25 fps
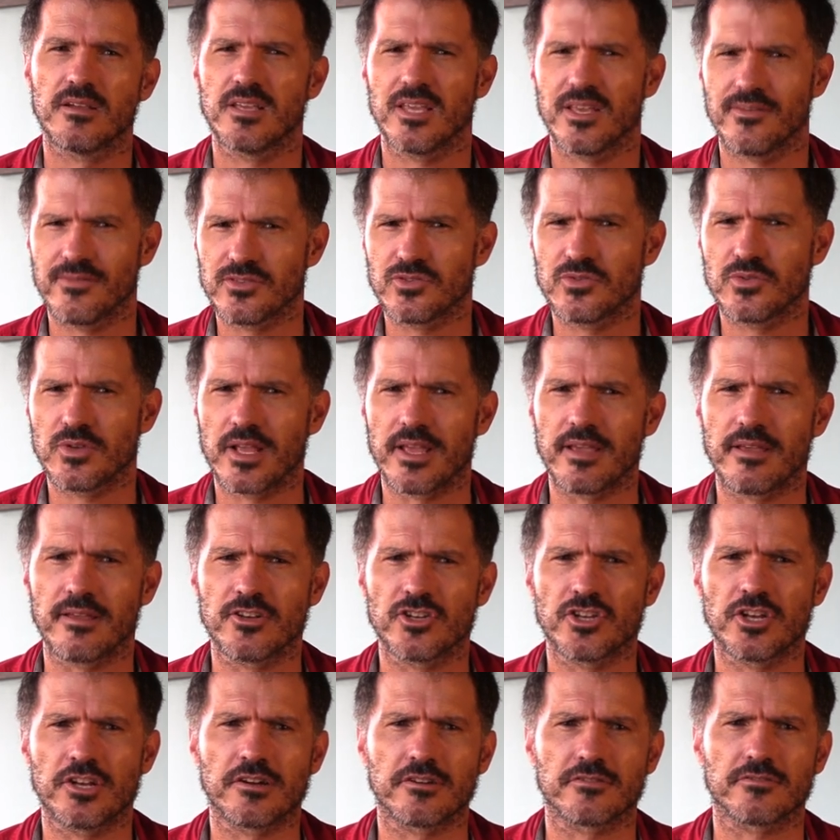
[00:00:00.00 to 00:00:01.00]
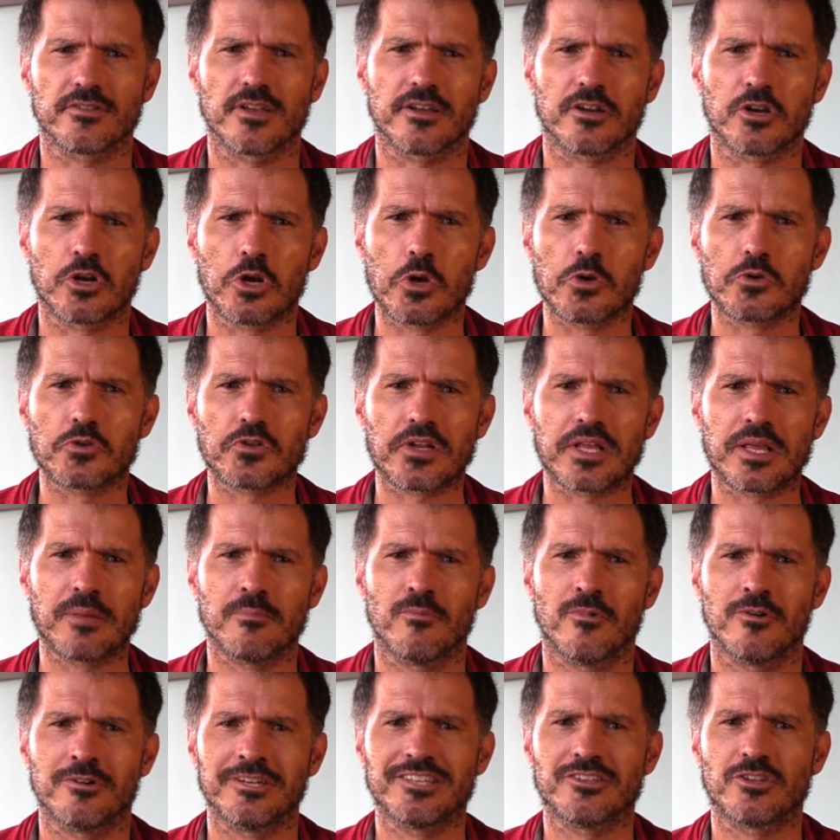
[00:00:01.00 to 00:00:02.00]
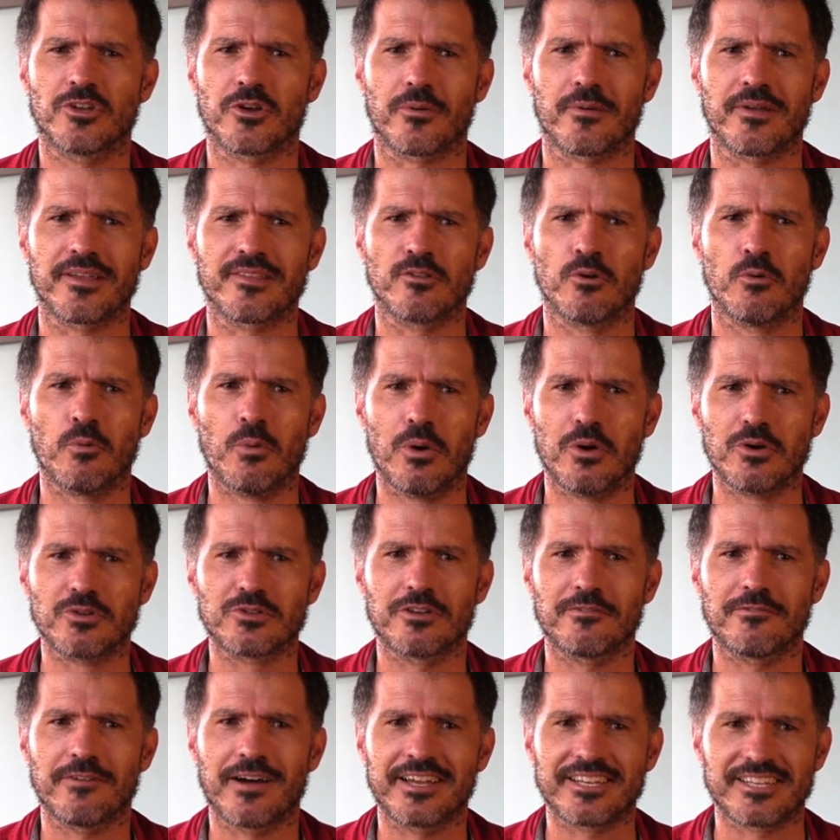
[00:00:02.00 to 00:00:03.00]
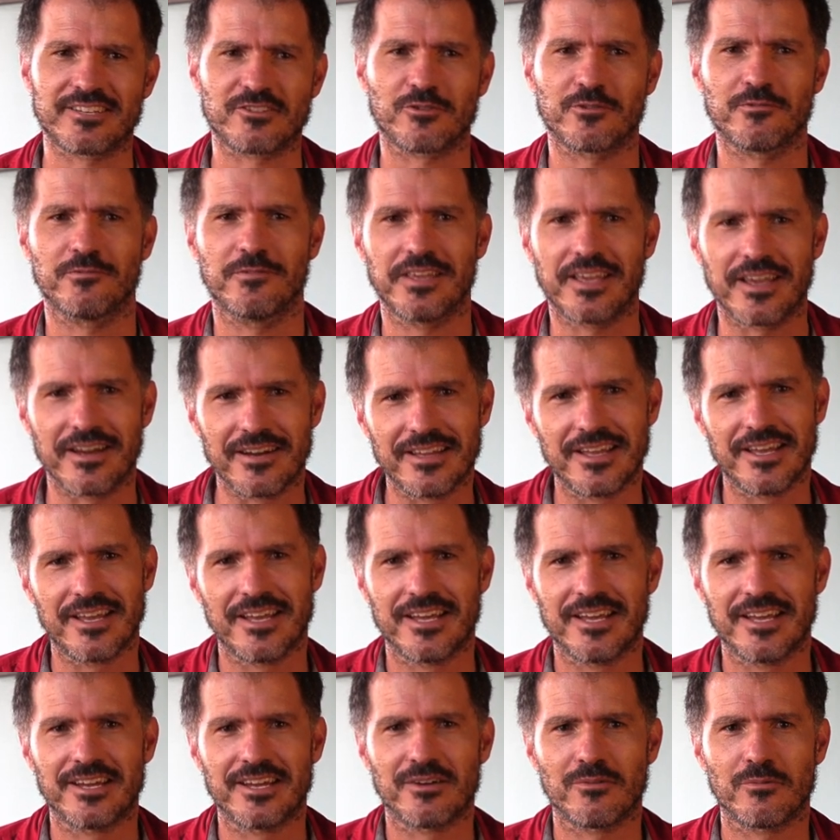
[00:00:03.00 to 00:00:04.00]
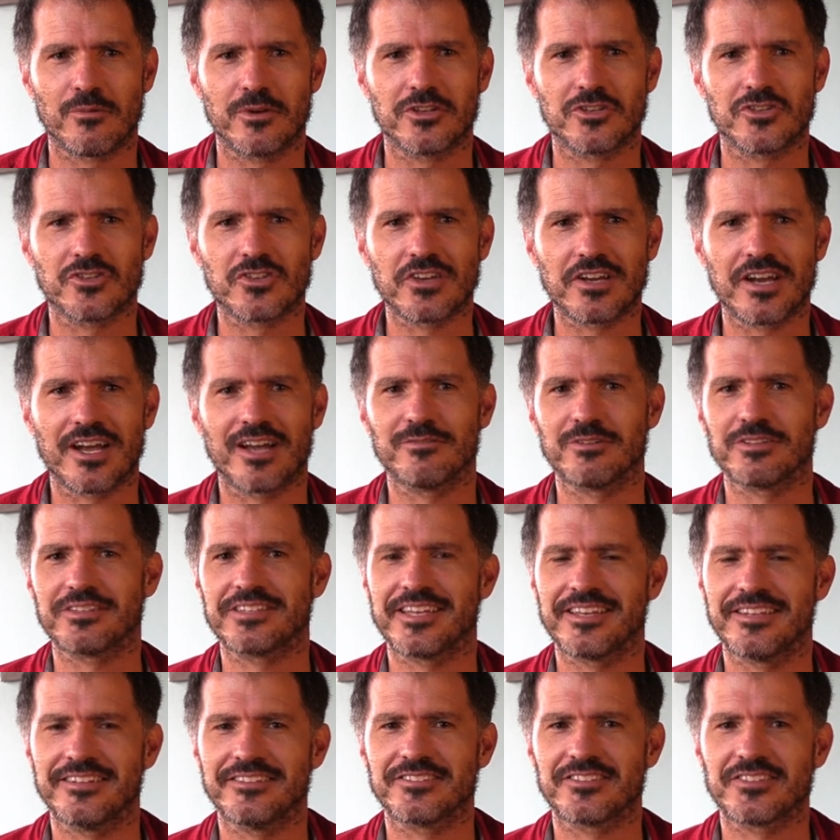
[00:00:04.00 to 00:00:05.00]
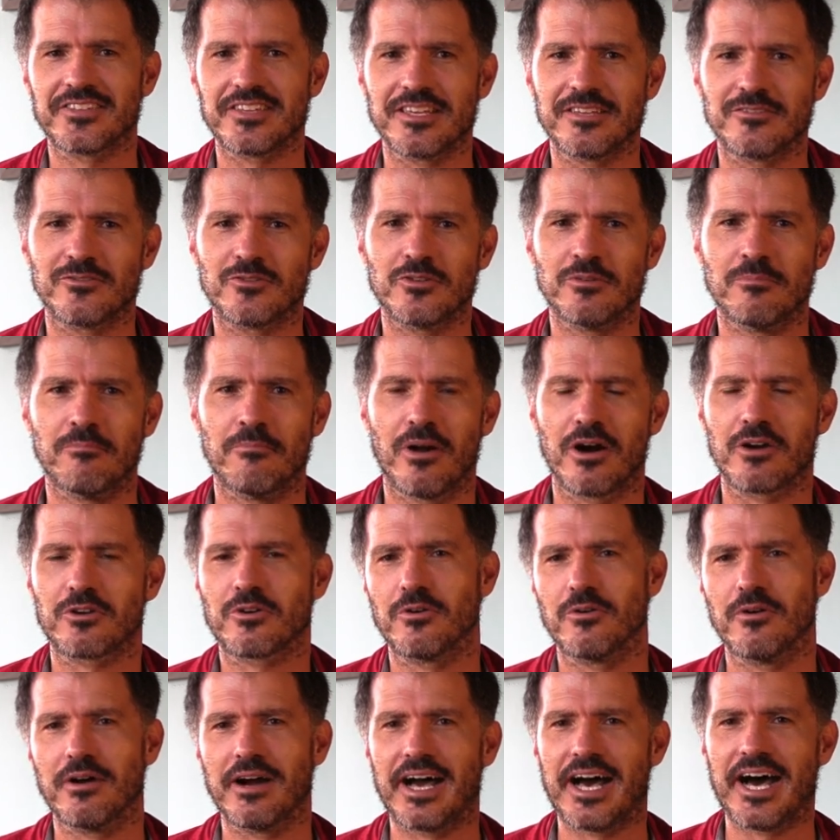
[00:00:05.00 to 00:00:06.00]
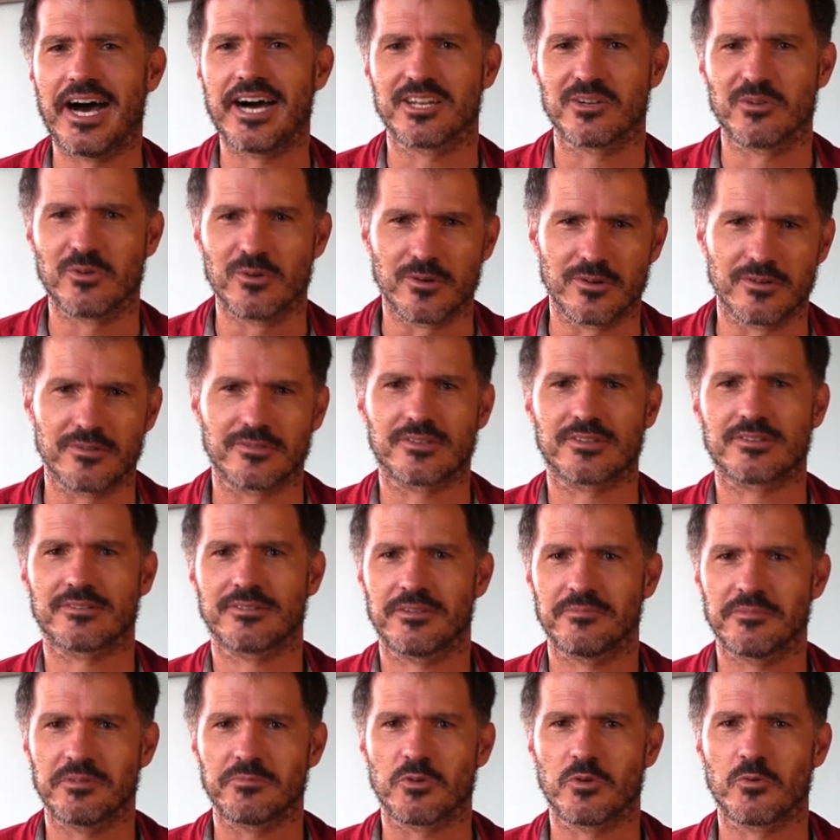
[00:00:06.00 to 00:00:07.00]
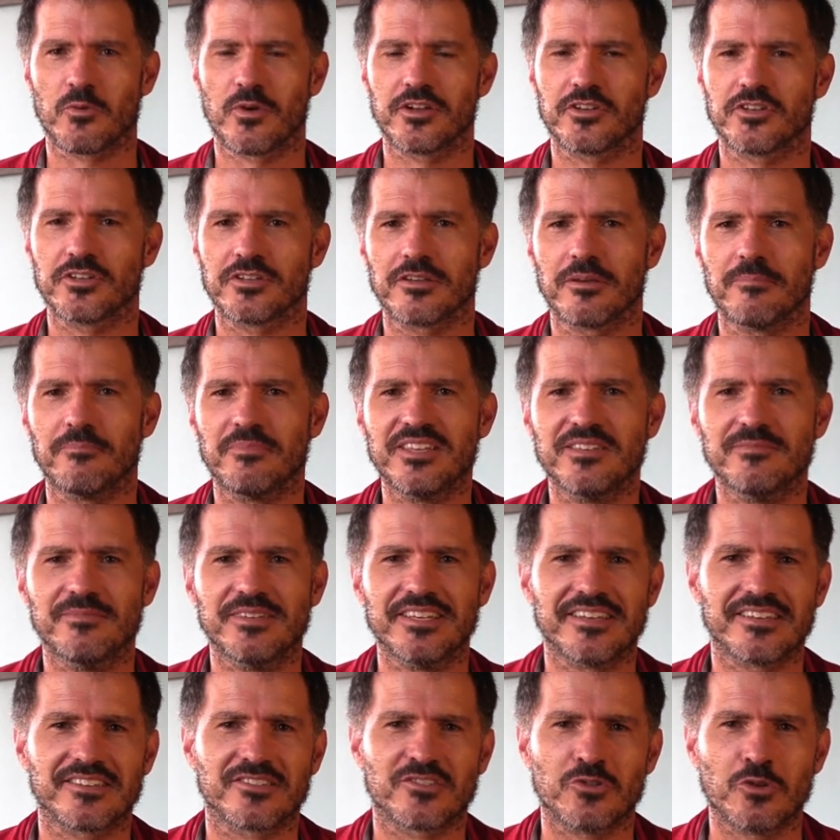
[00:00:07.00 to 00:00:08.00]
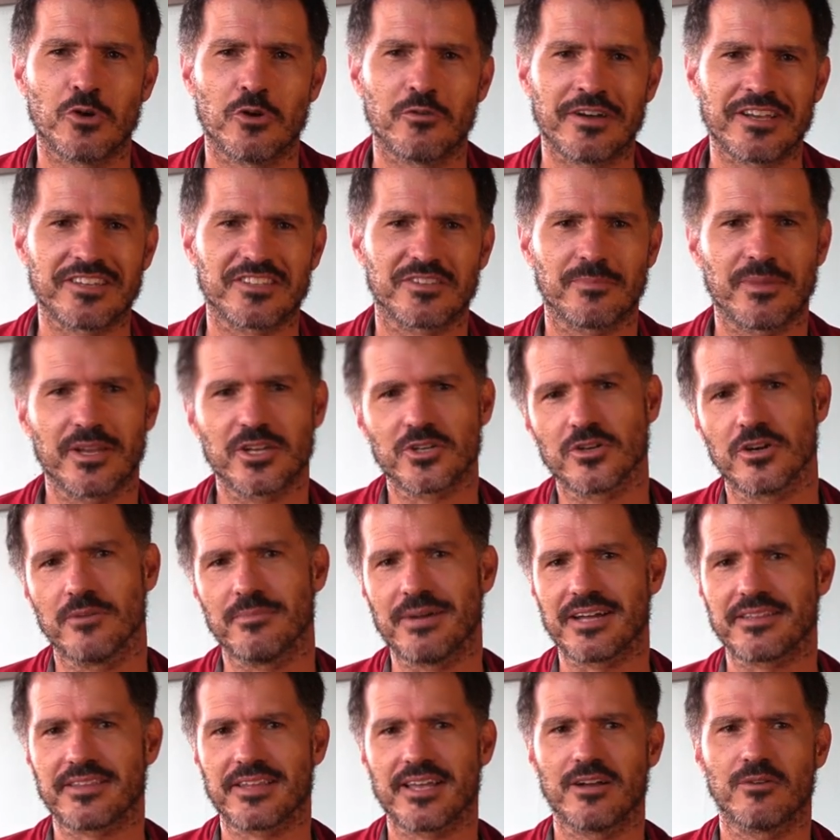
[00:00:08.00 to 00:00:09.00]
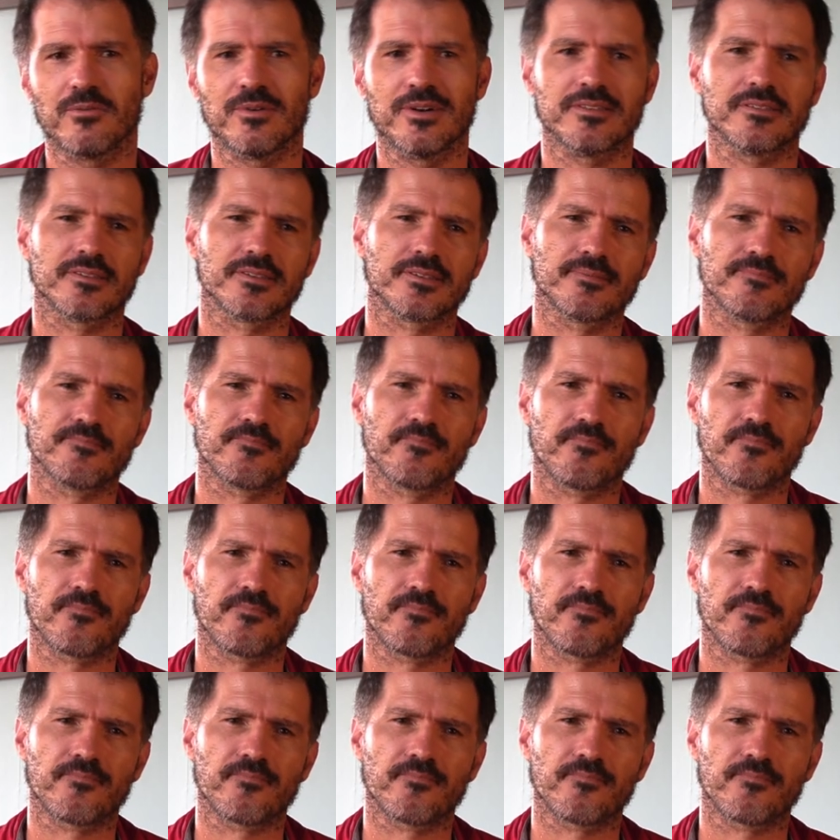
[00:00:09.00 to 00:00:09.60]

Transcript: Even today, engineers are closely monitoring the walls of Hagia Sophia, which still have a tendency to buckle outwards. I remember watching a PBS Nova special about that once.